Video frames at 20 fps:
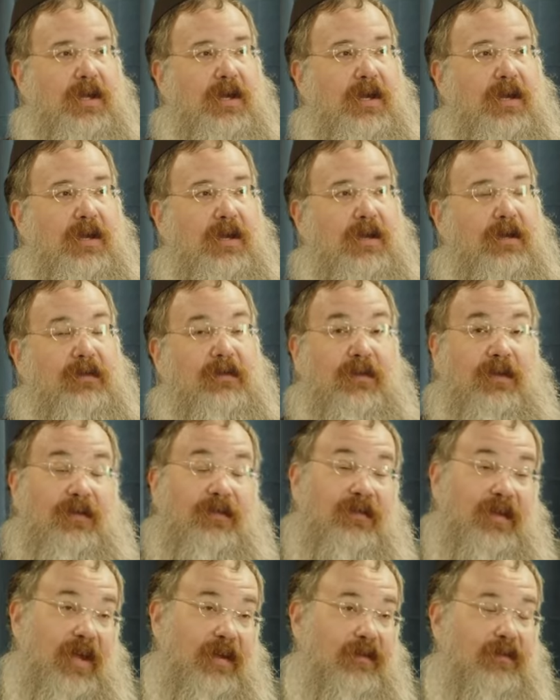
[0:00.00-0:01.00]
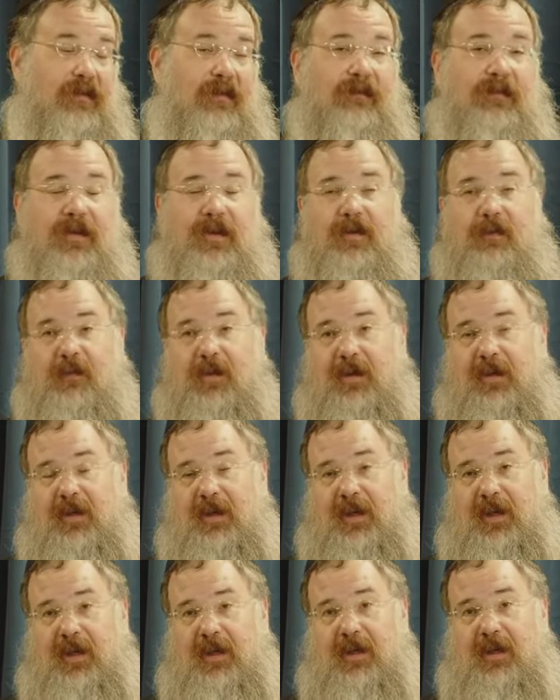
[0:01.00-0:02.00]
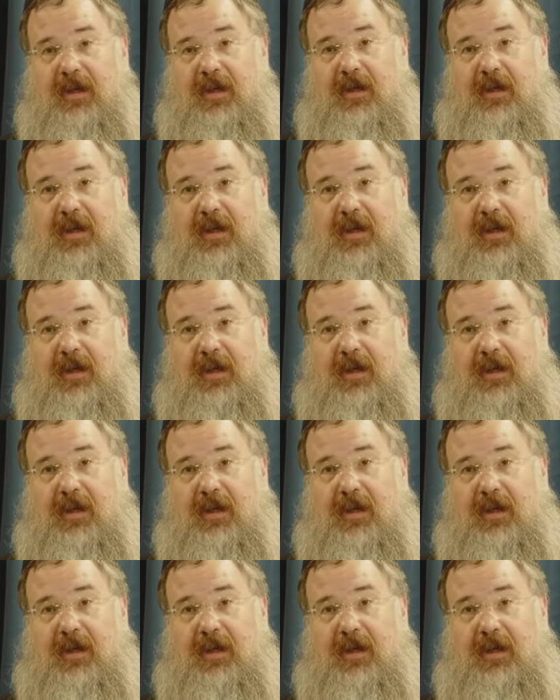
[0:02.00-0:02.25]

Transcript: uh, it's a center of the community